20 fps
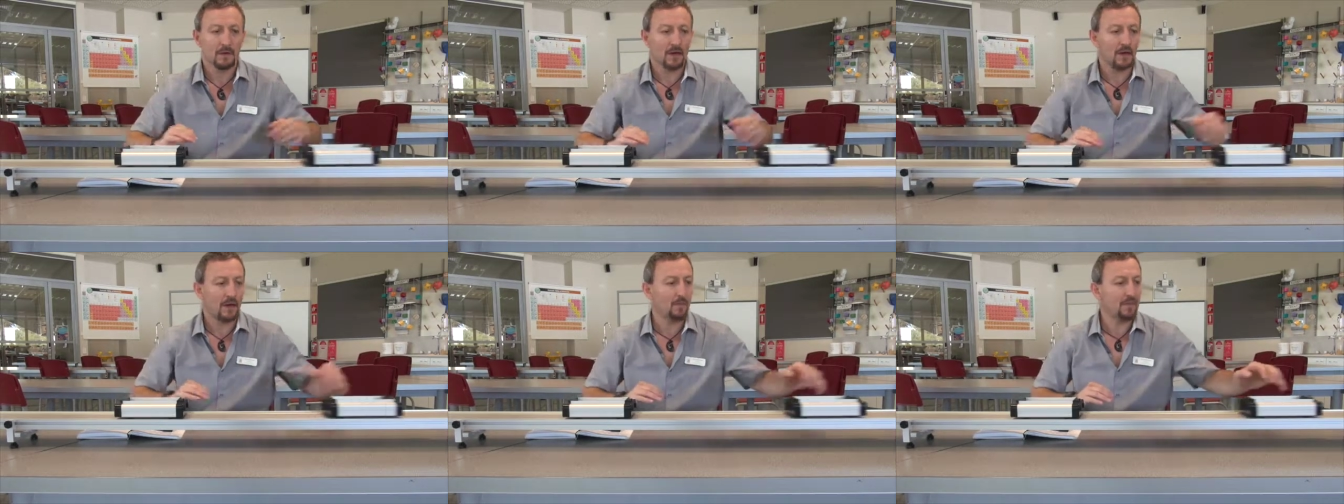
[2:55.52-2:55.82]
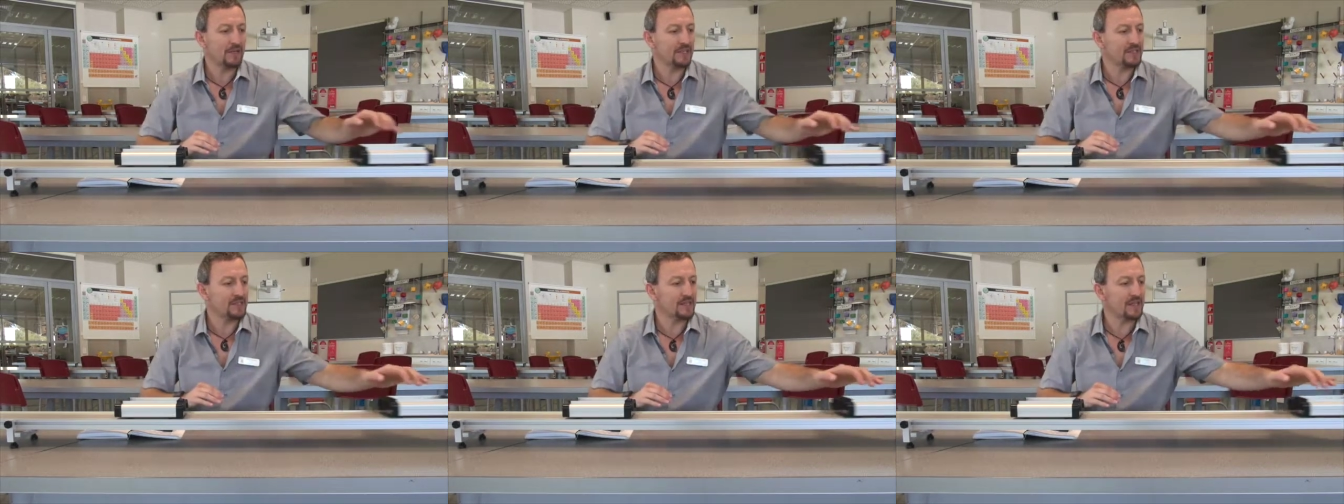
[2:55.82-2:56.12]
And
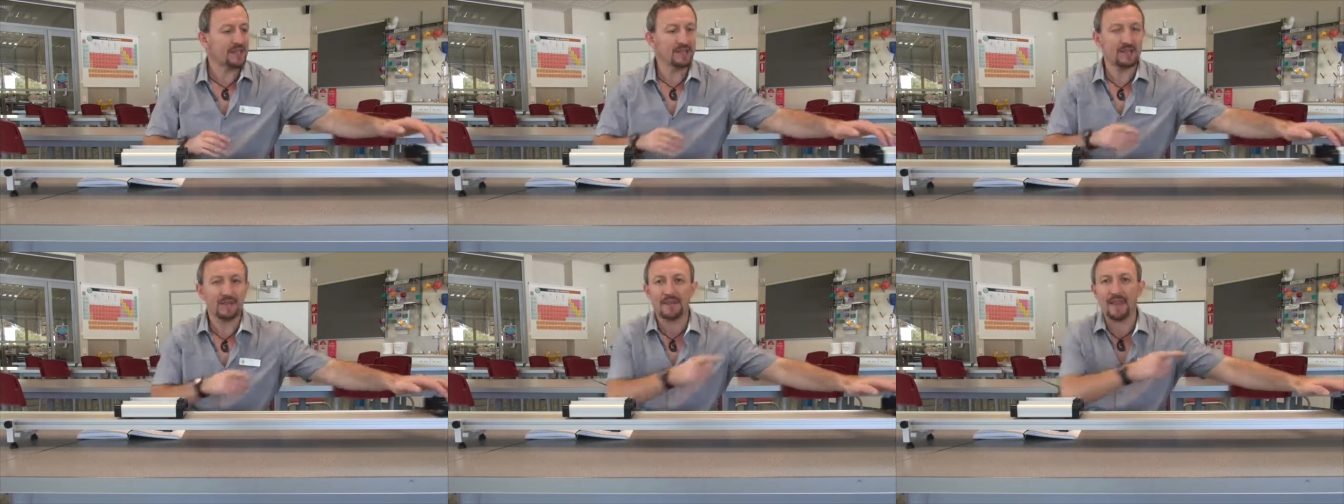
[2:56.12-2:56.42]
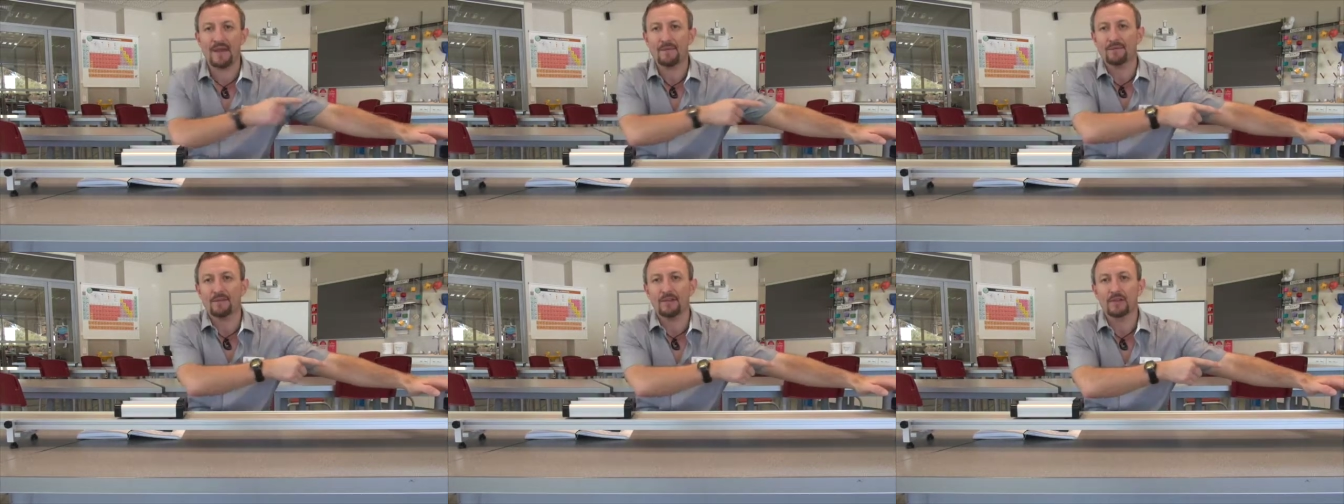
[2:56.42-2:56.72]
we see that
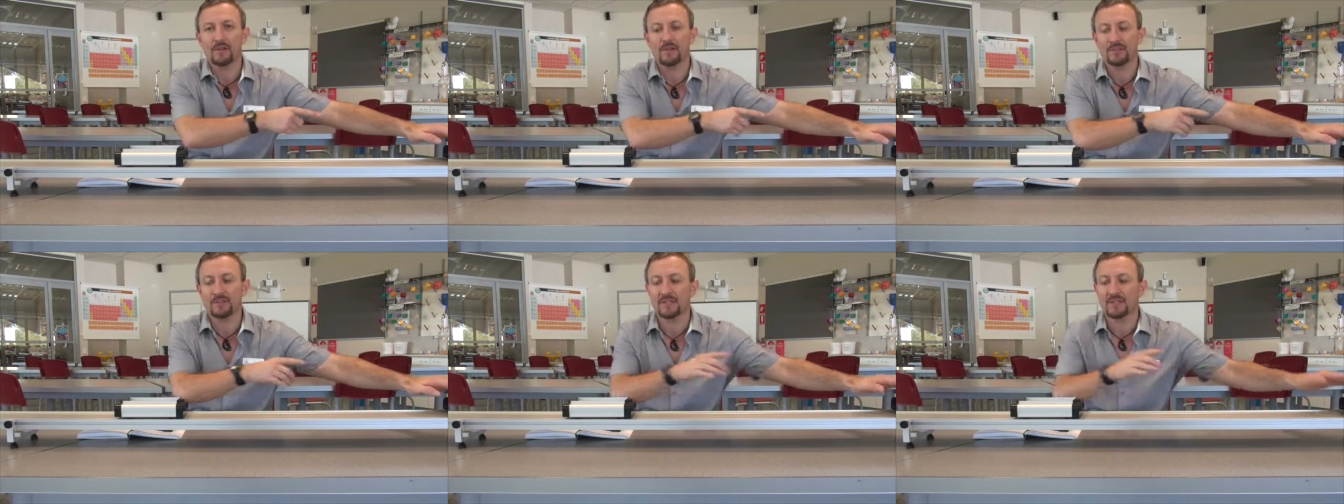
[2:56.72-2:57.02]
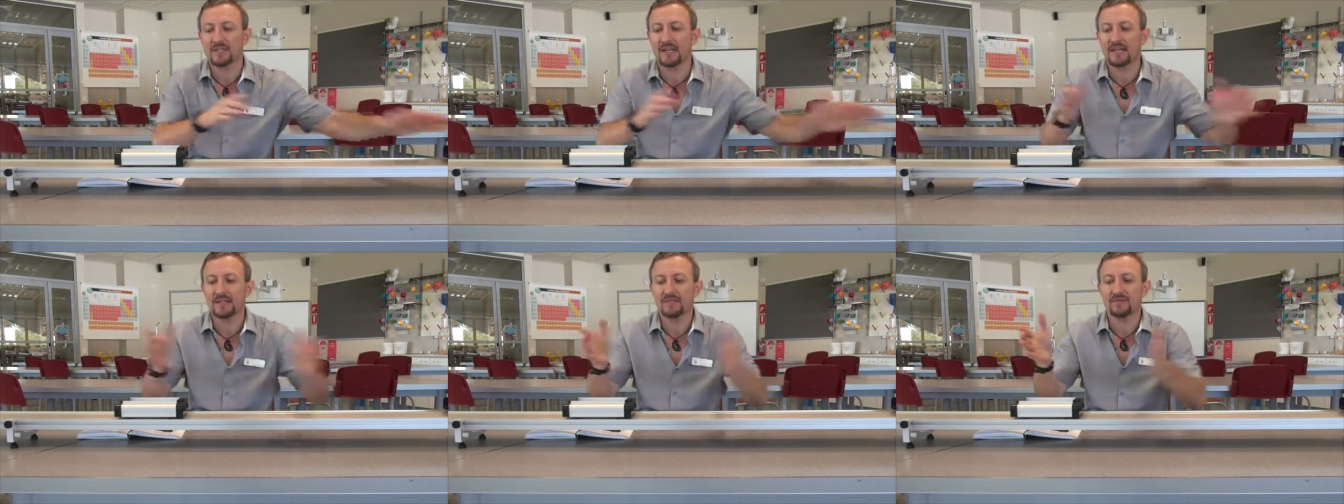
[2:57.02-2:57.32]
that
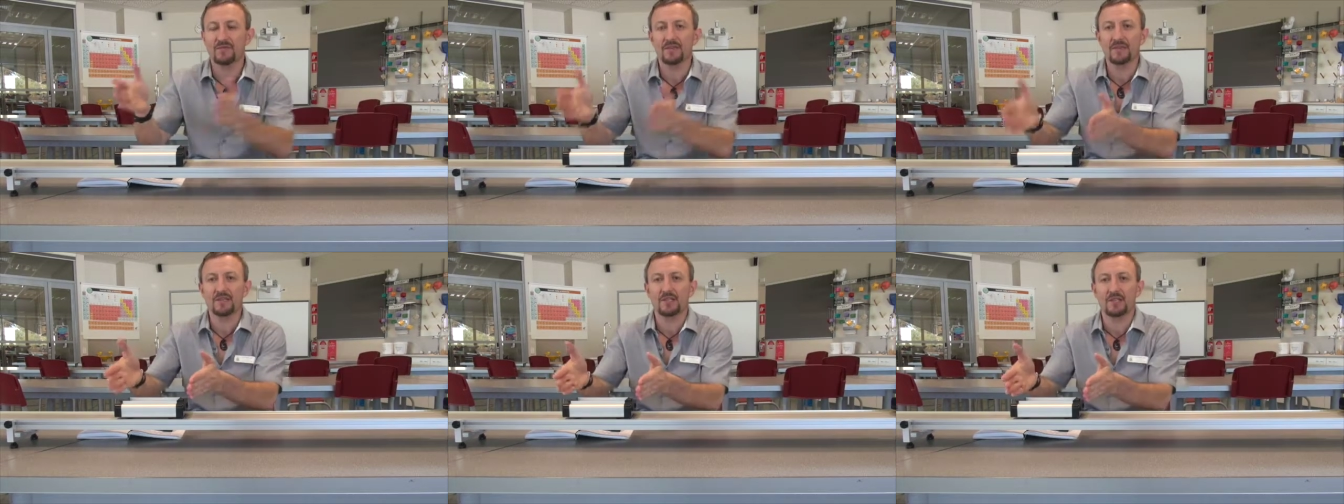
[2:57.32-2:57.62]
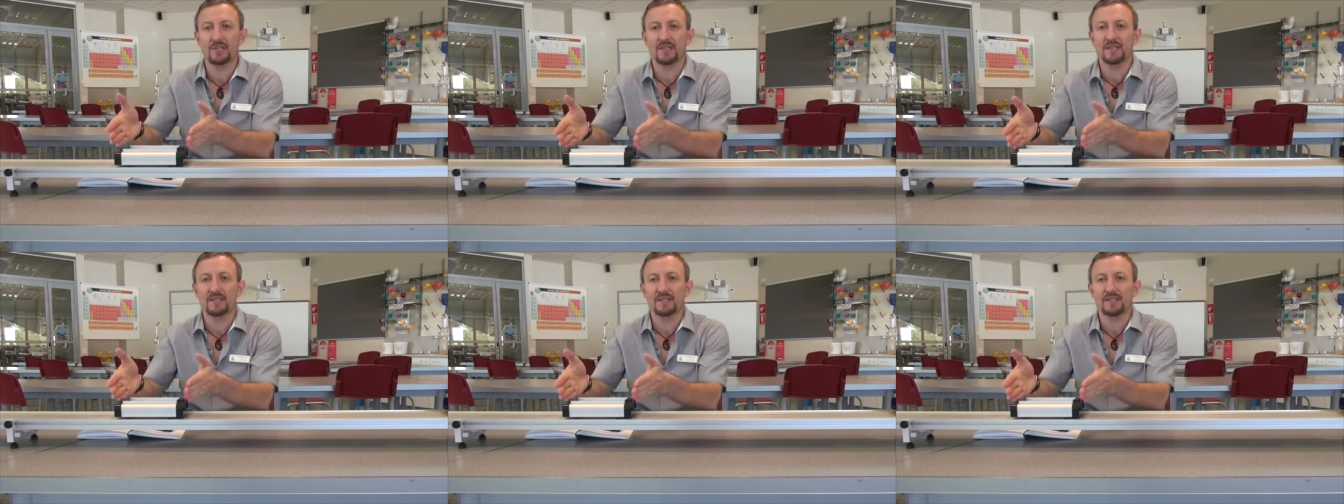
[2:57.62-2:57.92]
velocity is
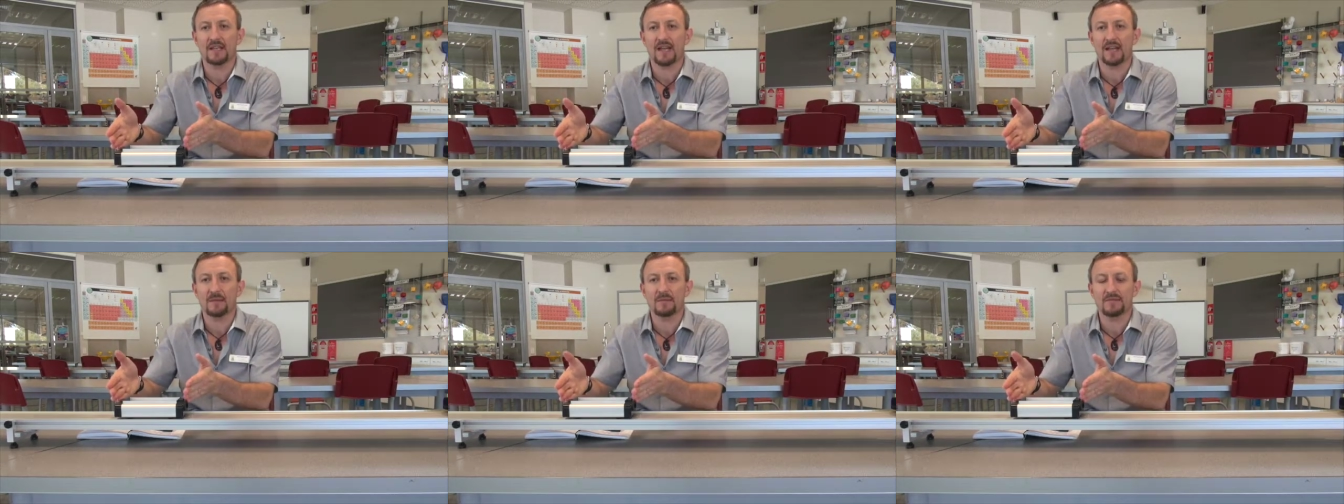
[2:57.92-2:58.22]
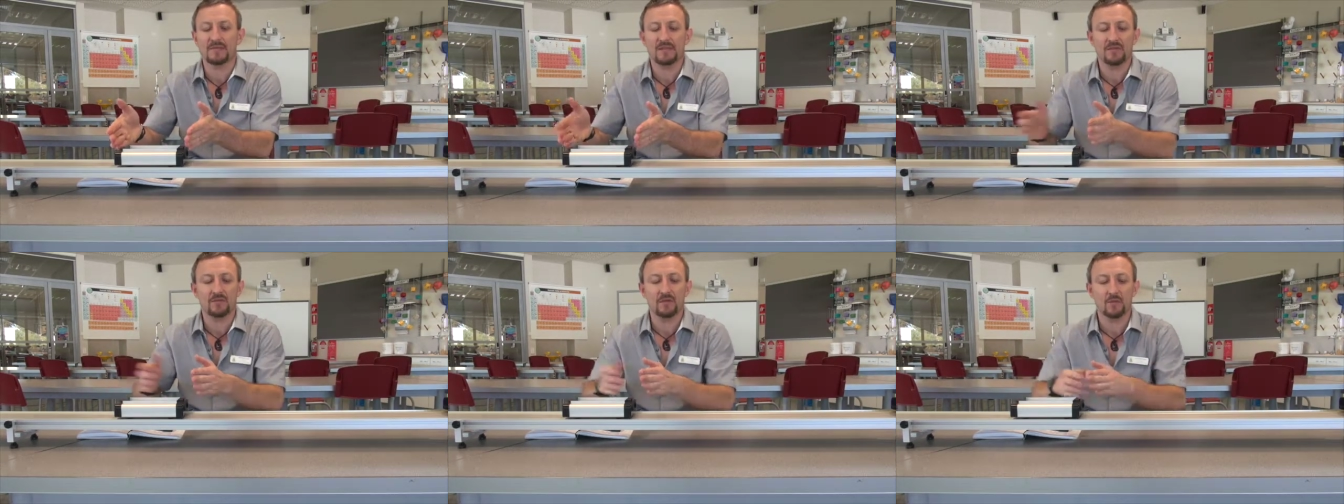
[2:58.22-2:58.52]
virtually the same
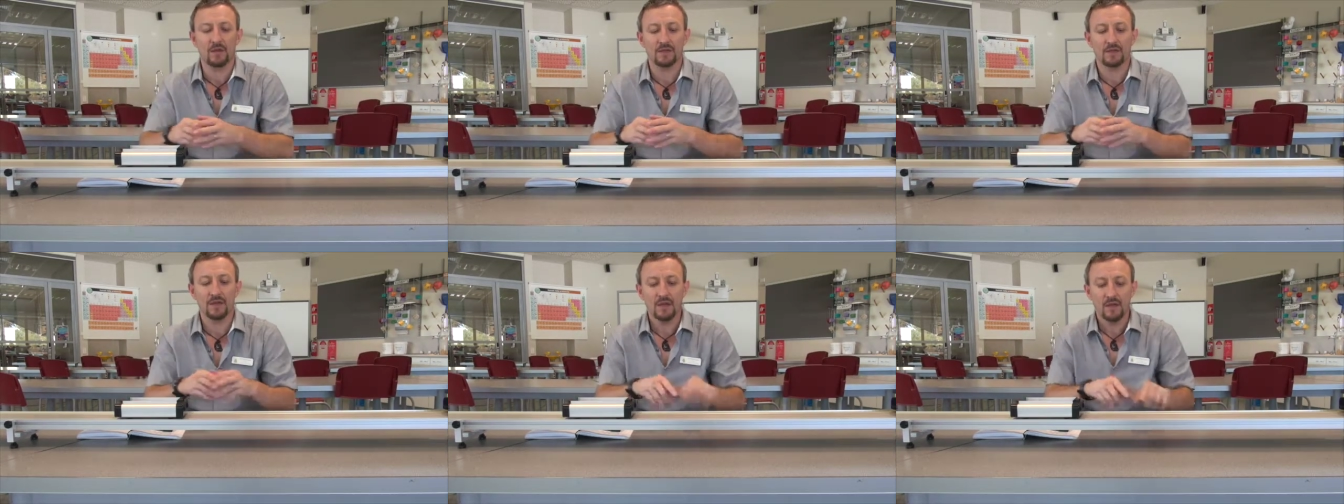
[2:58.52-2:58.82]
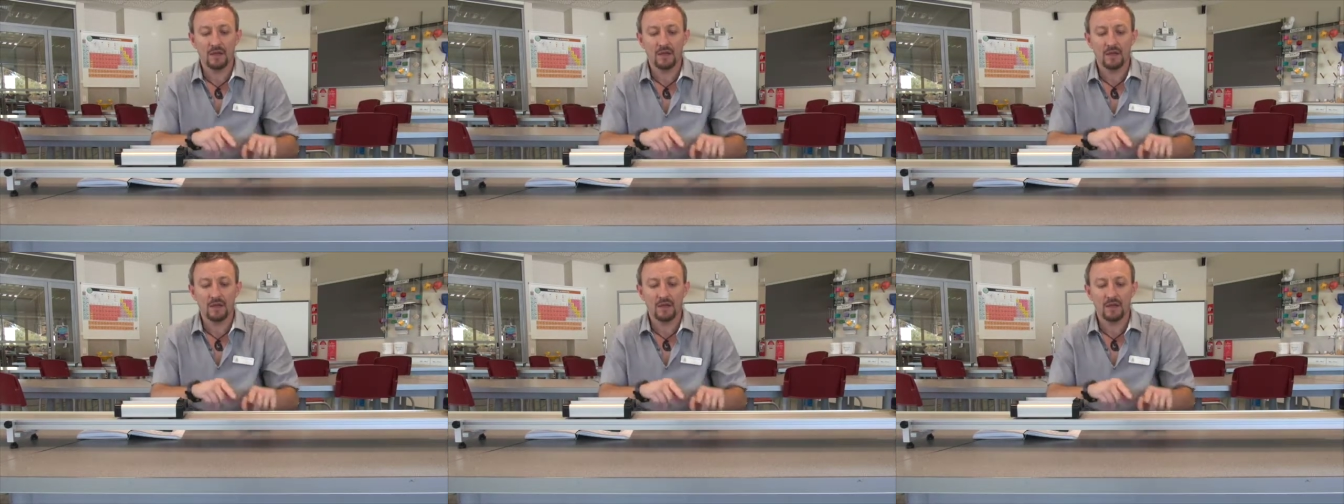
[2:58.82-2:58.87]
as this one.